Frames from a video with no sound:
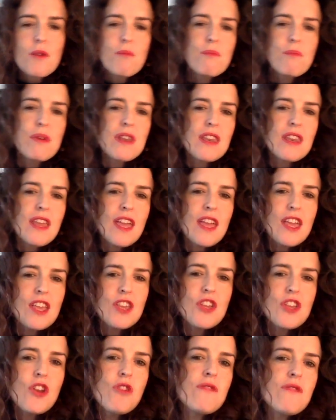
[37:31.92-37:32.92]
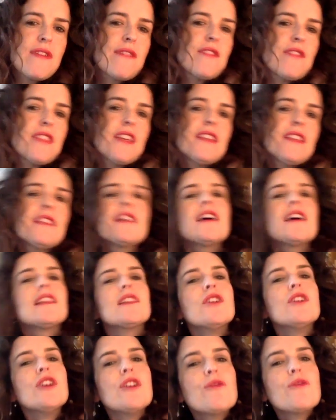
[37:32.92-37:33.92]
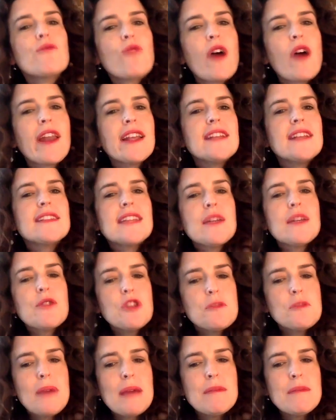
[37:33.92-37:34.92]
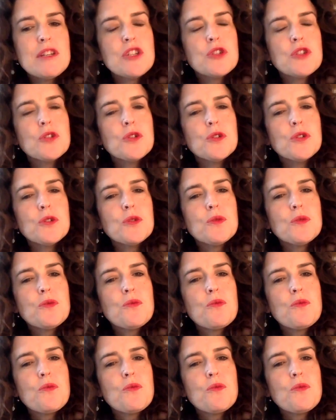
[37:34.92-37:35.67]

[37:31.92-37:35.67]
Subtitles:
But, you know, of everything that I learnt writing See What You Made Me Do,